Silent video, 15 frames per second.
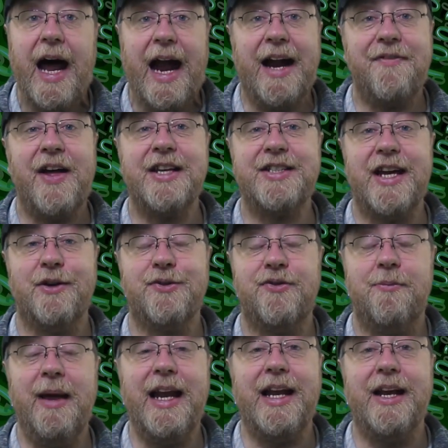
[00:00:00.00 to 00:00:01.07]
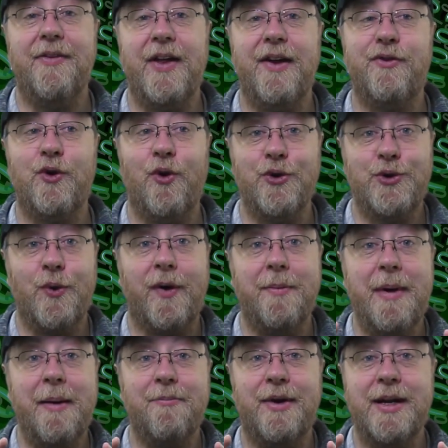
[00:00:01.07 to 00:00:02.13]
And if that sounds familiar, then of course you're
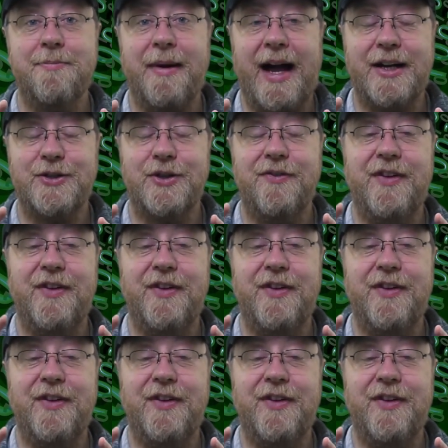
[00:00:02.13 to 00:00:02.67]
remembering back to the